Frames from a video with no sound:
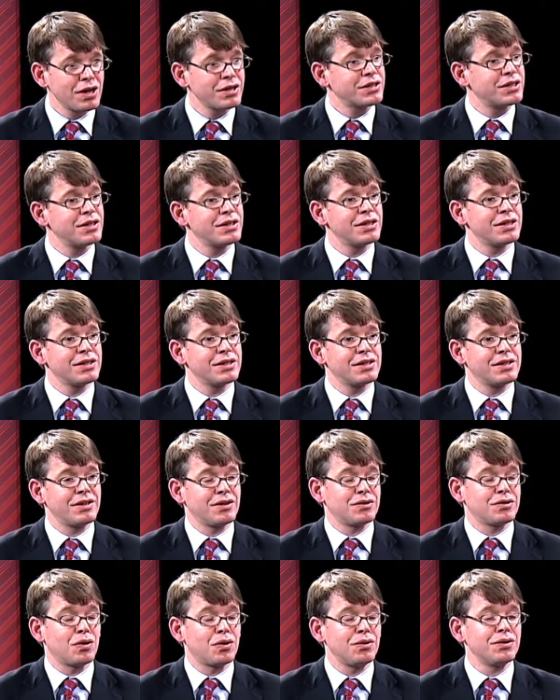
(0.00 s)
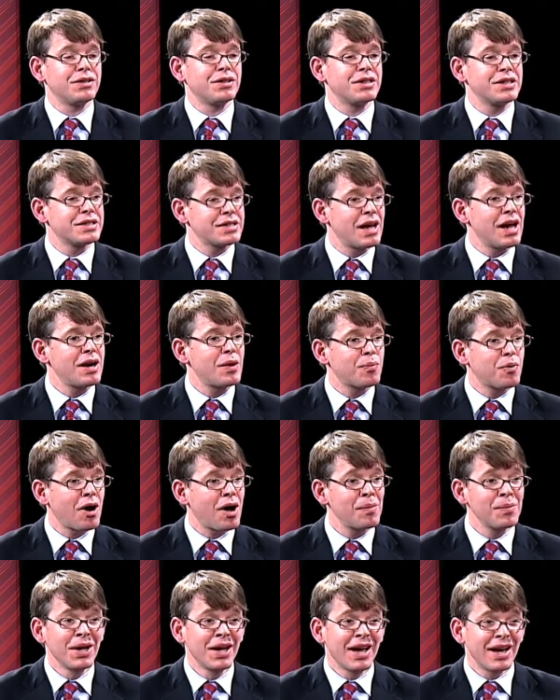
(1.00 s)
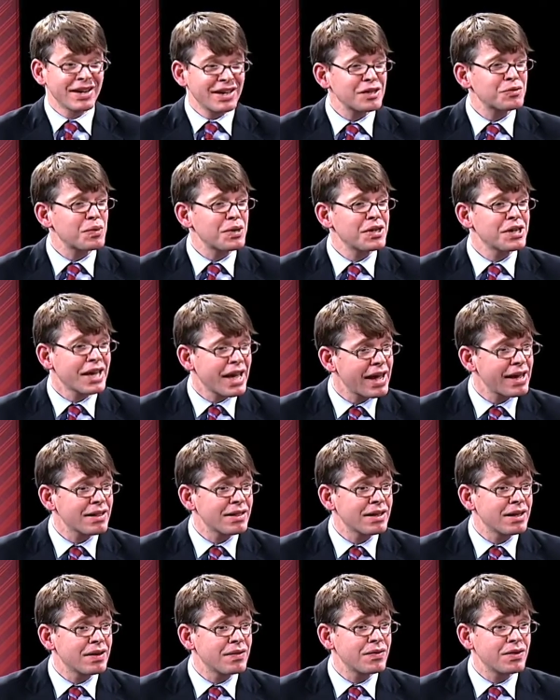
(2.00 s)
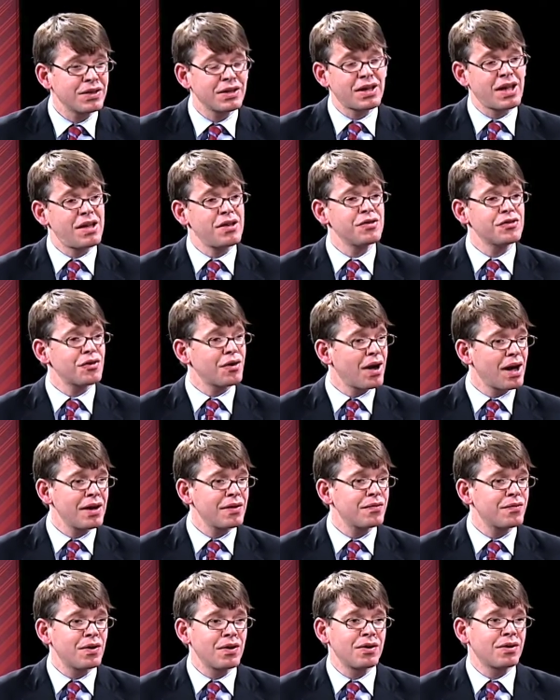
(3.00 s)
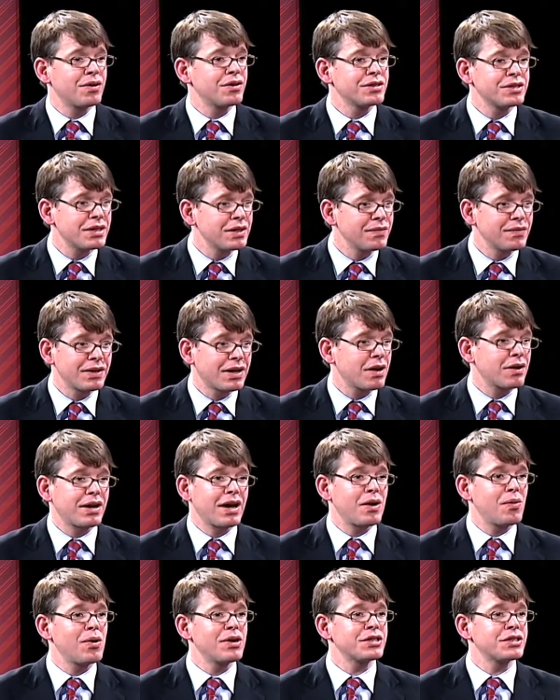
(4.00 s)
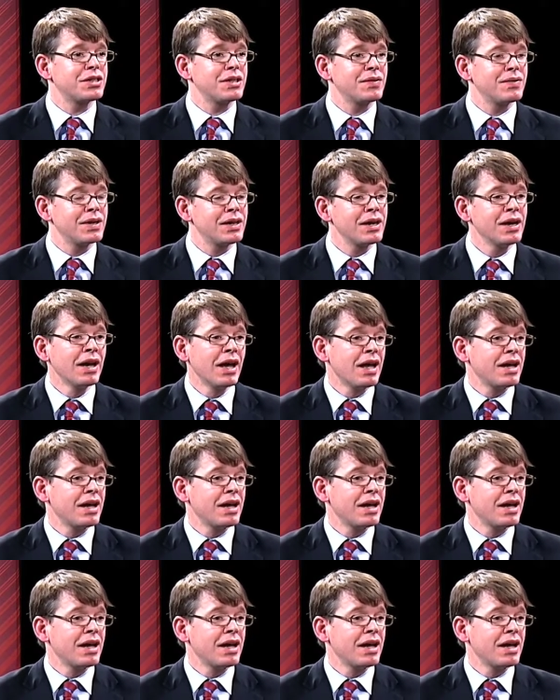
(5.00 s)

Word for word: to decide a problem. And guess what? You can't leave. You can't use your iPhone or your TV. You can't watch TV.